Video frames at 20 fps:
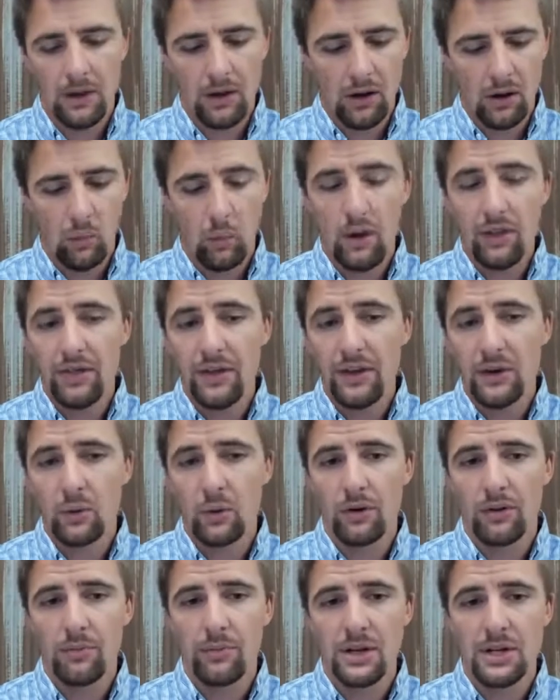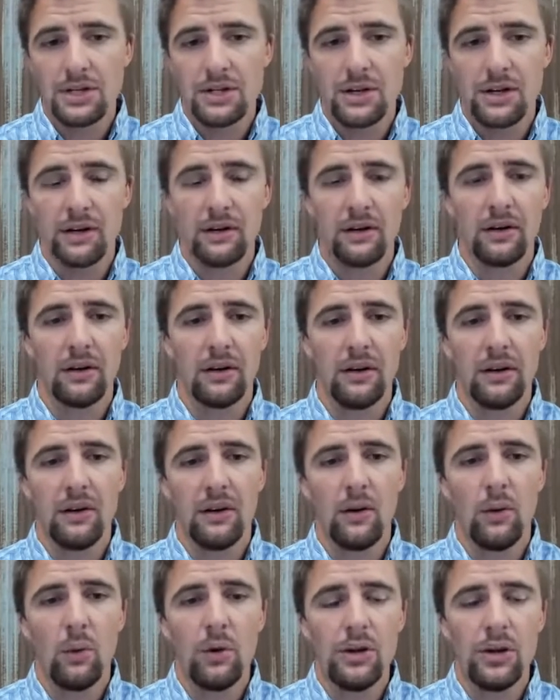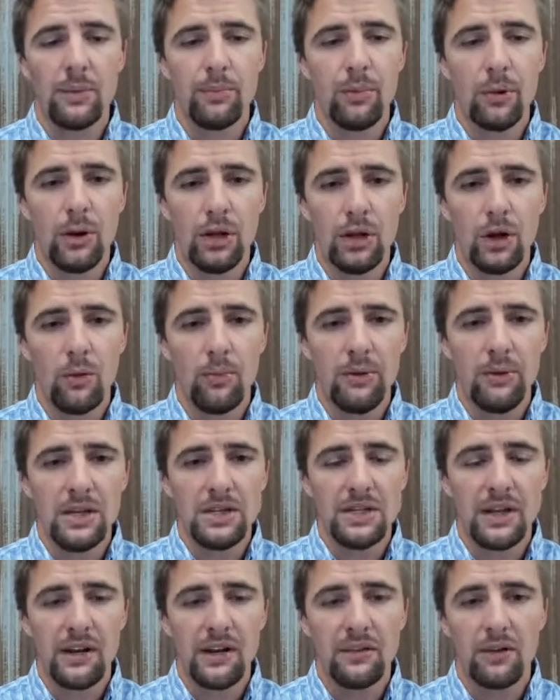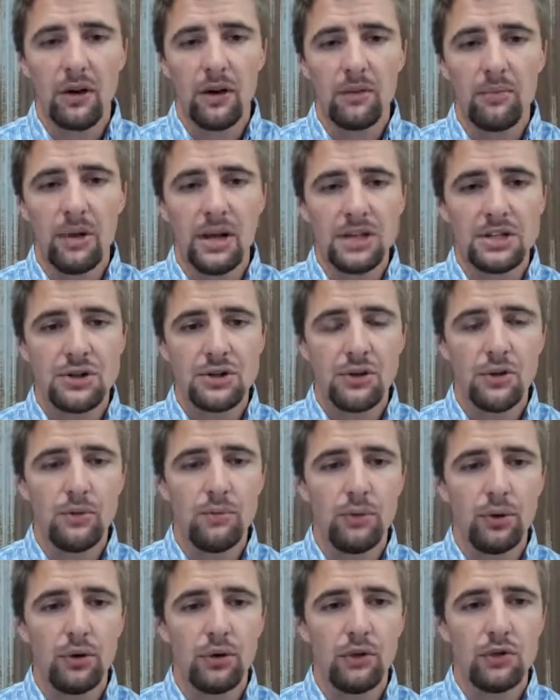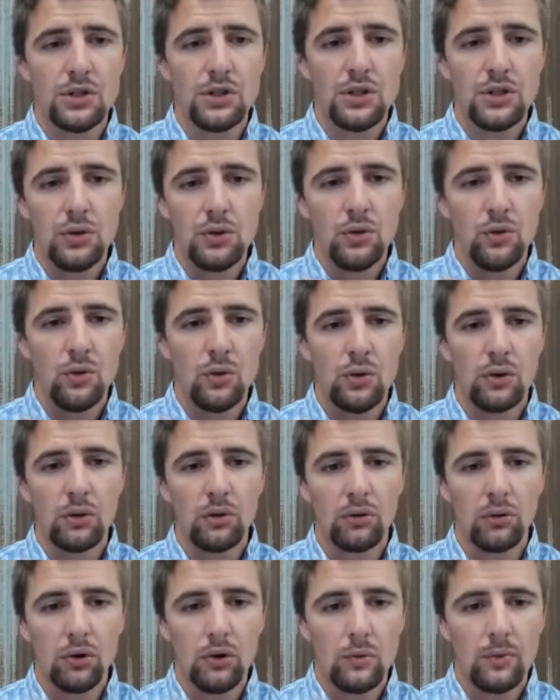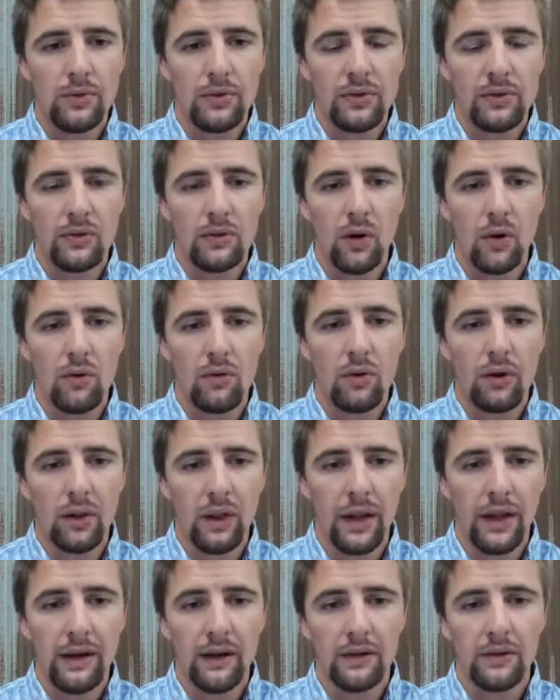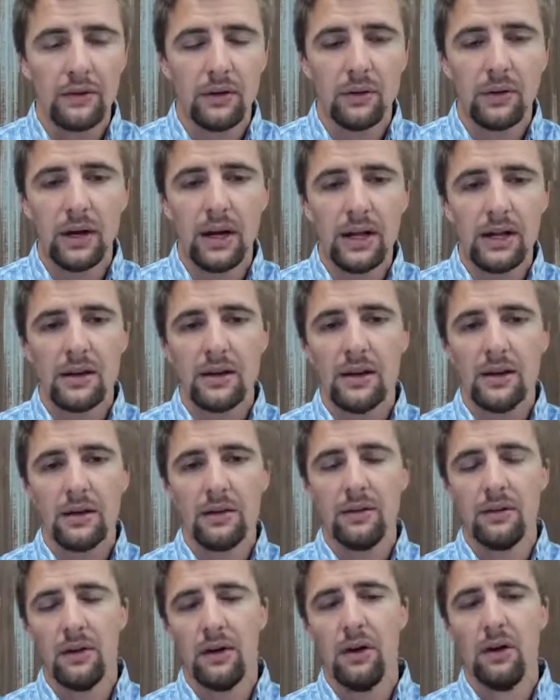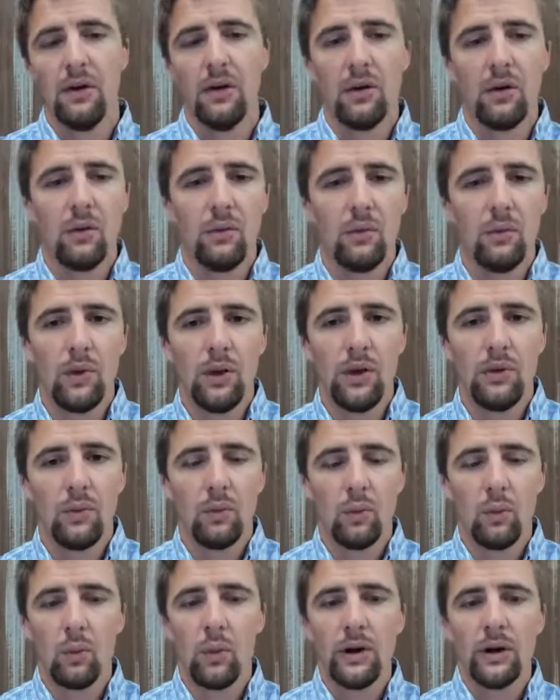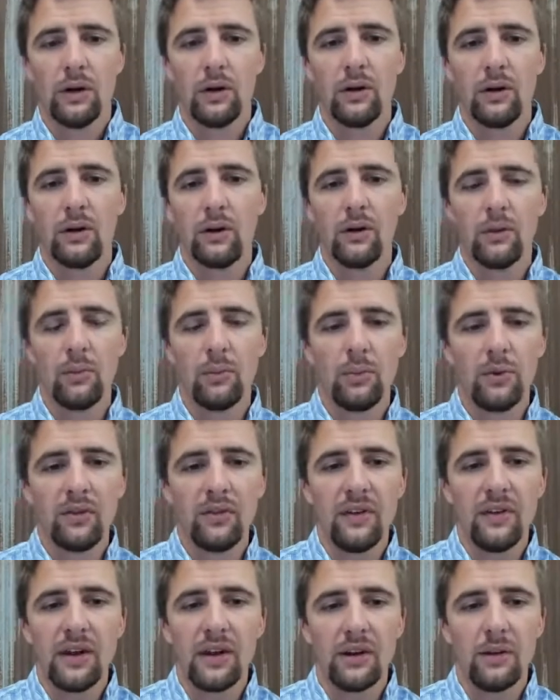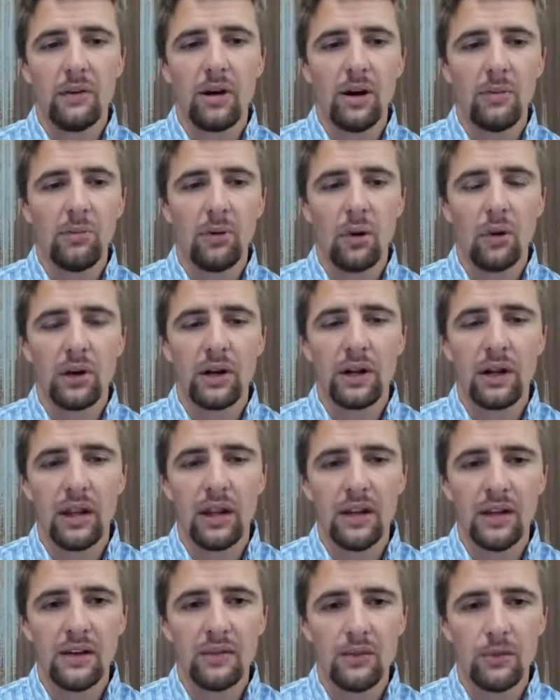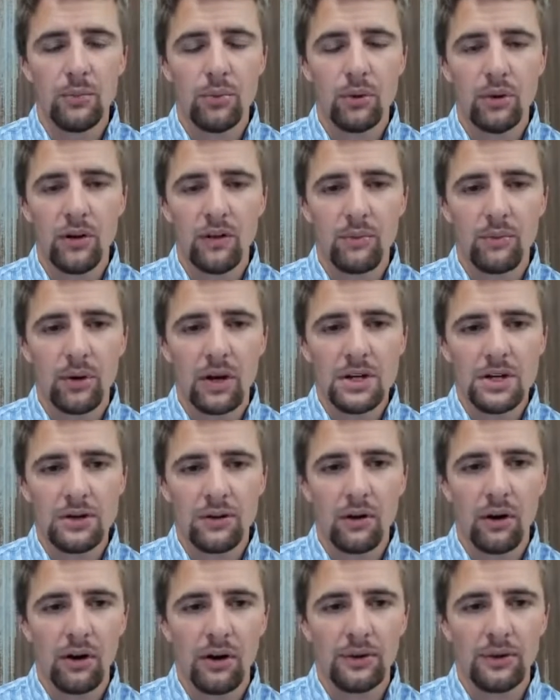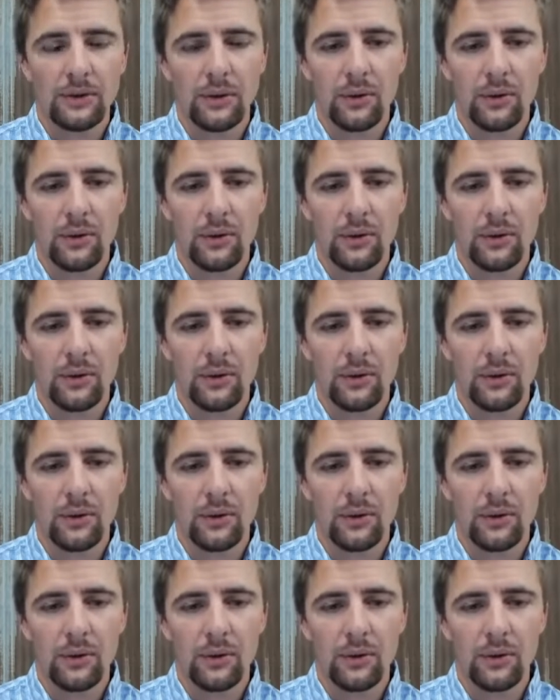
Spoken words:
One thing worth mentioning, when you're putting OB chains on, make sure you put 2 loops over the leg. Okay, it will prevent a broken leg if you put enough pressure on it.